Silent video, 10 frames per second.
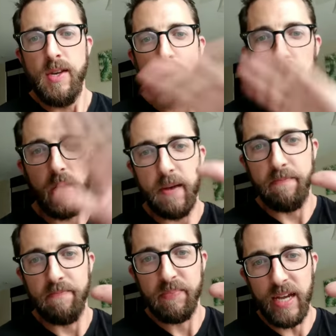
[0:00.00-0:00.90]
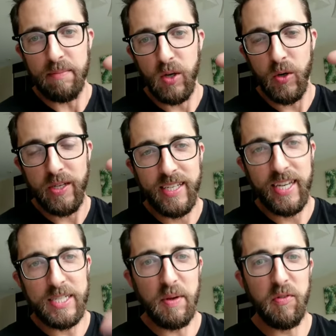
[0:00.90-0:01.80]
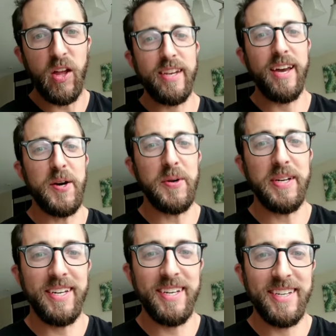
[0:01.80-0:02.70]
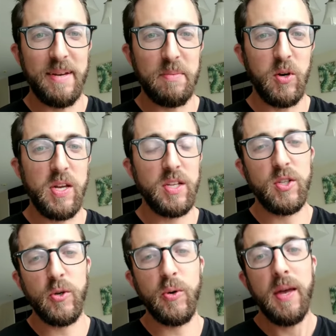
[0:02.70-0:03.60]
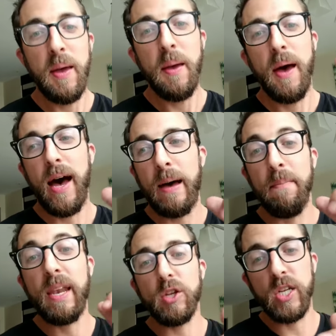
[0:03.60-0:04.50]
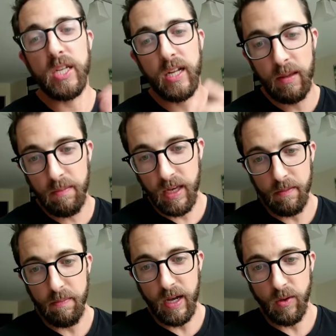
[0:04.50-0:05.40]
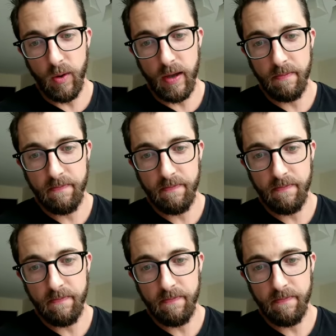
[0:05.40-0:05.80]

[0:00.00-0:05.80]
Okay, I'm going to catch my flight now. I'm going to Medellin, Colombia, by the way.